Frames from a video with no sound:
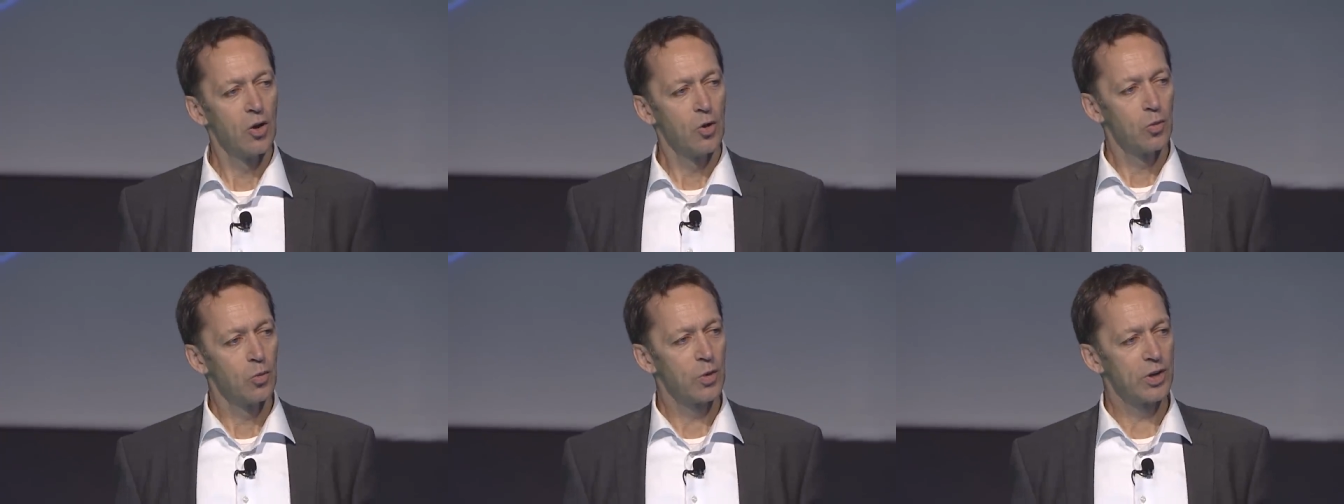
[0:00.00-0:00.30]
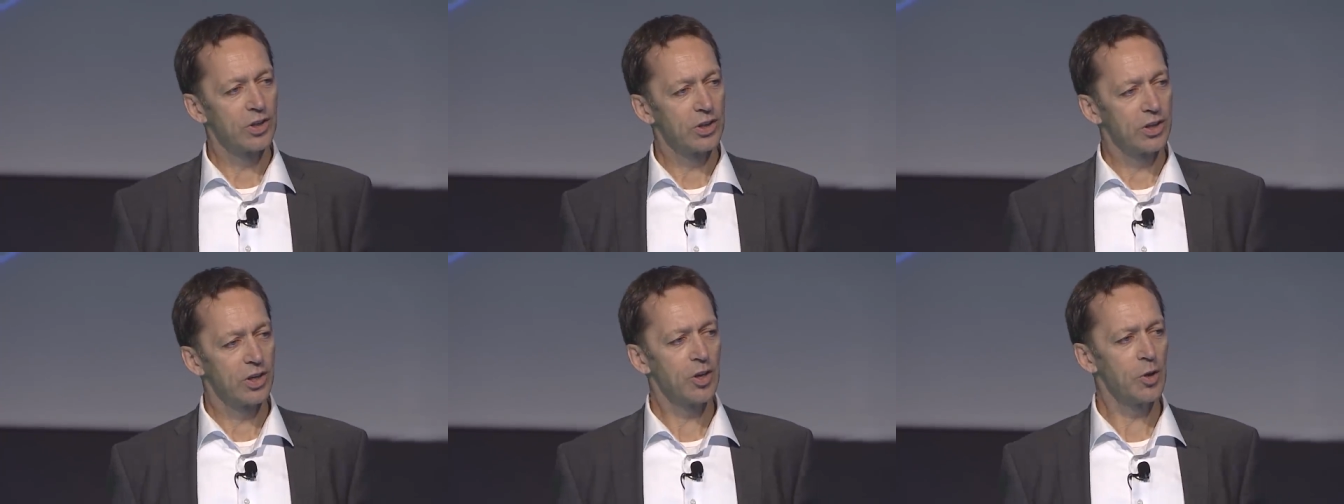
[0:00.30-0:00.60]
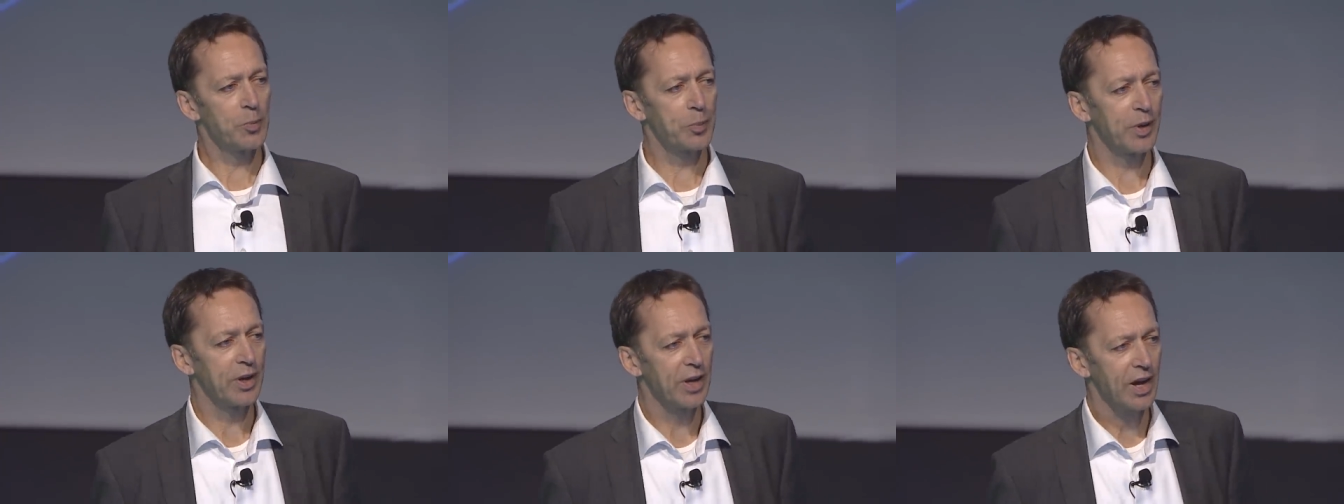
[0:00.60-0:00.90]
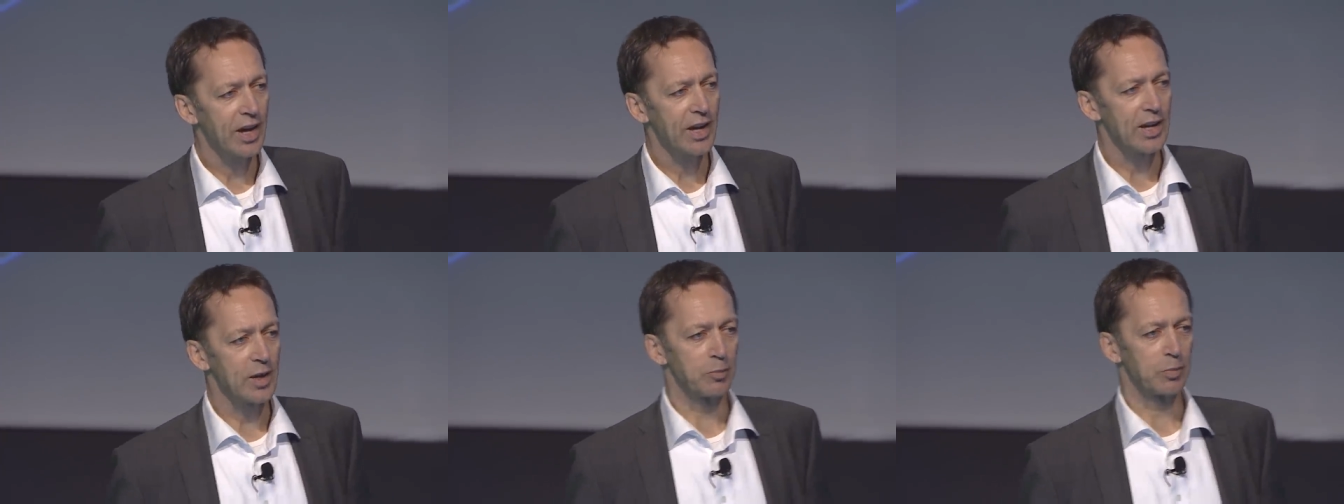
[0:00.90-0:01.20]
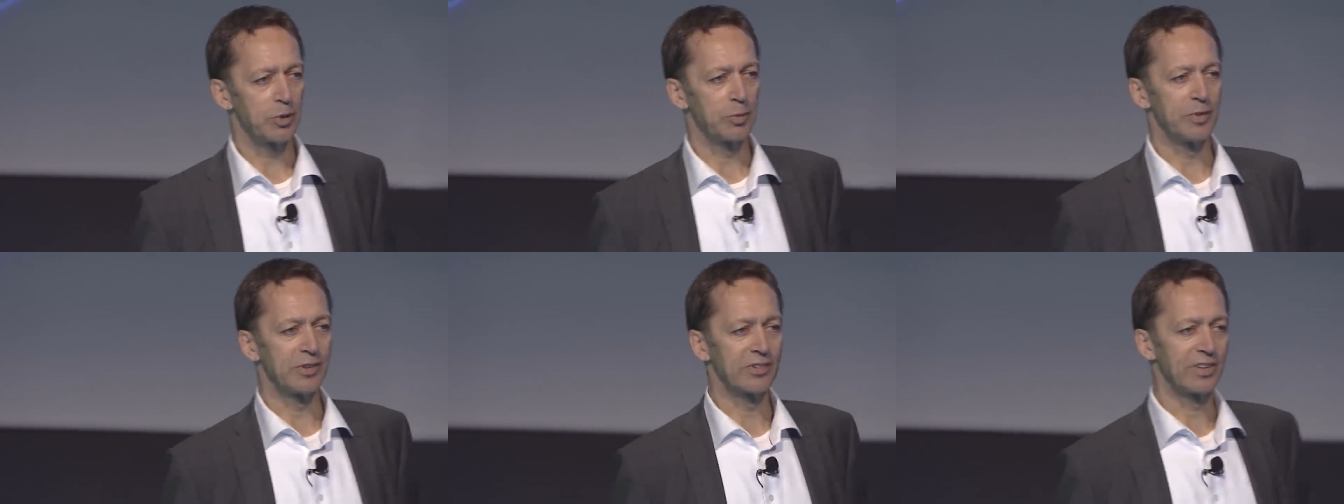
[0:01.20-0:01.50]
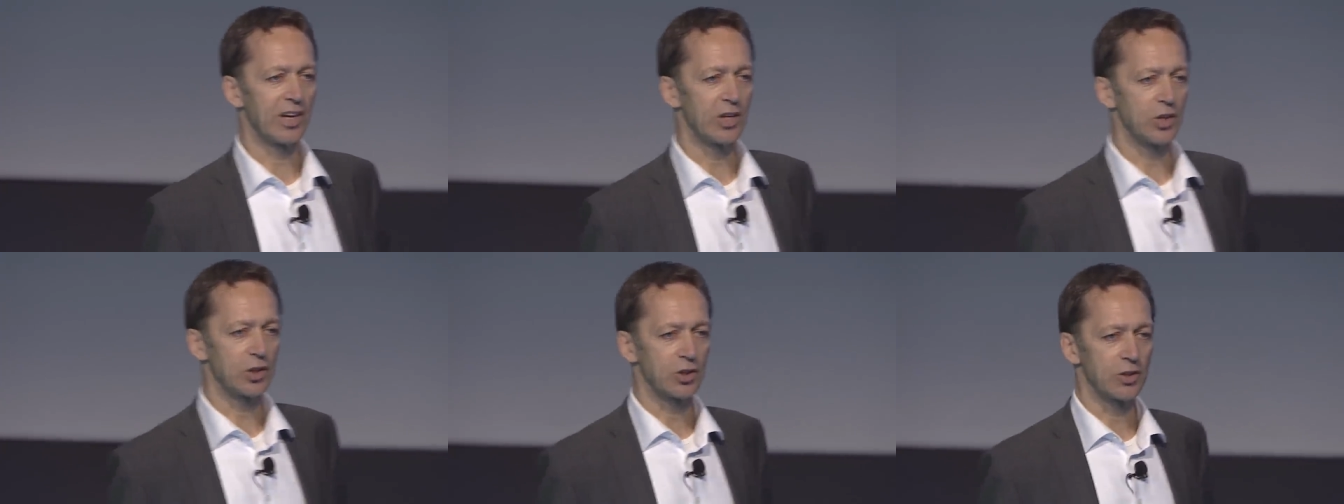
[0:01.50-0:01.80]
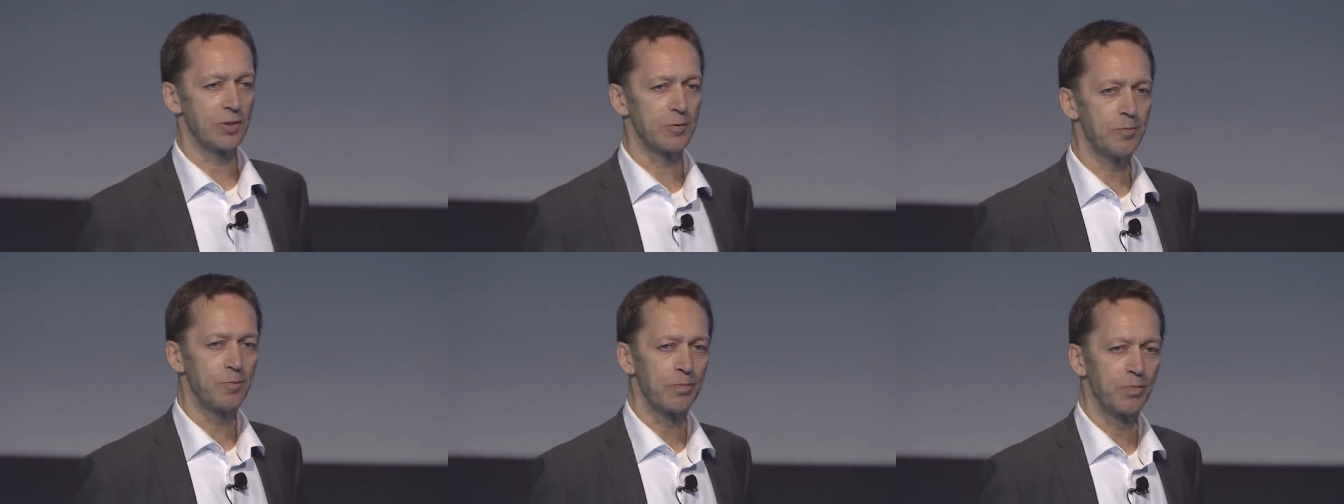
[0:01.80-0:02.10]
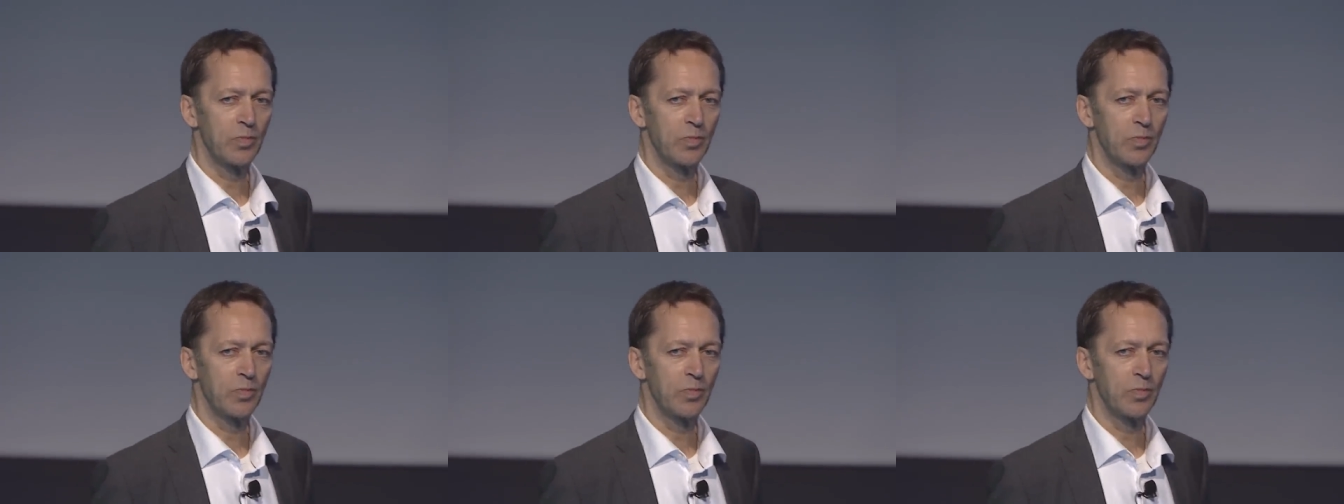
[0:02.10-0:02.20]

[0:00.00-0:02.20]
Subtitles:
With an RPA implementation,